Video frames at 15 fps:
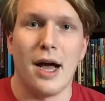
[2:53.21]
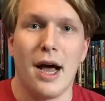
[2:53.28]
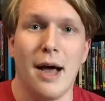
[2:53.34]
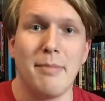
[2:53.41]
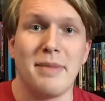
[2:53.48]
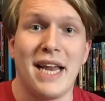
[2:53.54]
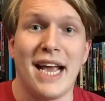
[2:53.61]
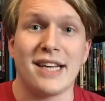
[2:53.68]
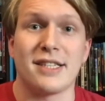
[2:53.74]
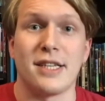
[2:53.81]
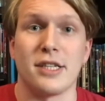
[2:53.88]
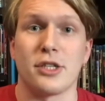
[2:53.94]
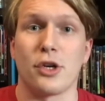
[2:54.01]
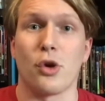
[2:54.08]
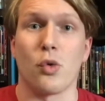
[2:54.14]
Up next,
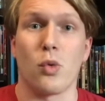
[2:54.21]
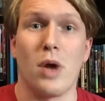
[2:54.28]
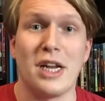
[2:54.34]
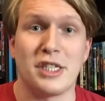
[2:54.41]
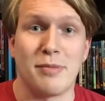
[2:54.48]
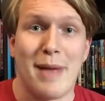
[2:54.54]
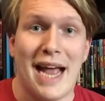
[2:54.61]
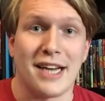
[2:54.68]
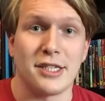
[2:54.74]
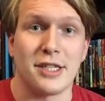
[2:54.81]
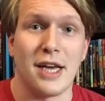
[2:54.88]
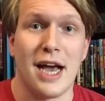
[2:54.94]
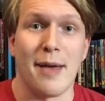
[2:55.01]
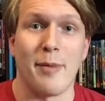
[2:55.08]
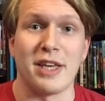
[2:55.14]
it's grudge match
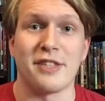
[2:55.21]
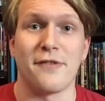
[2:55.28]
time as